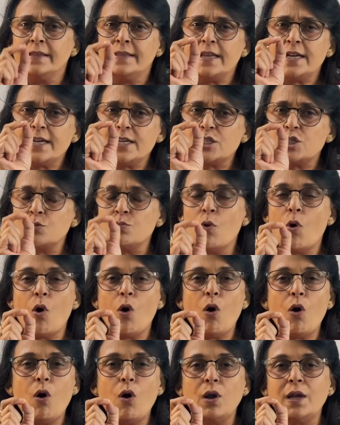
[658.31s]
there are
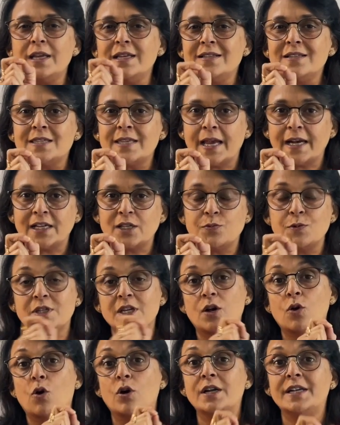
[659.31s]
small insects which
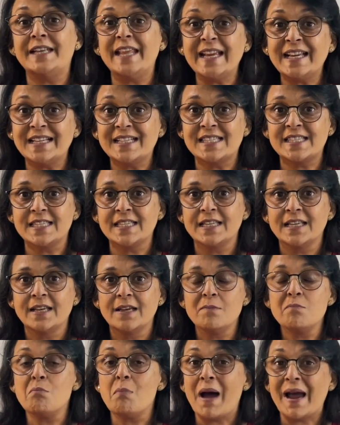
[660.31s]
are called ticks,
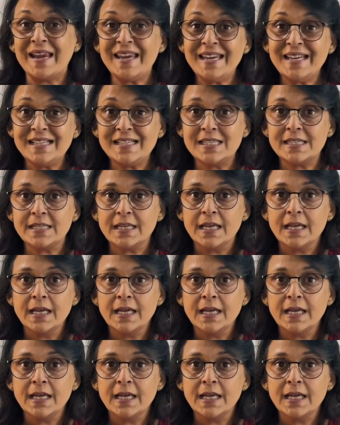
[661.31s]
mites,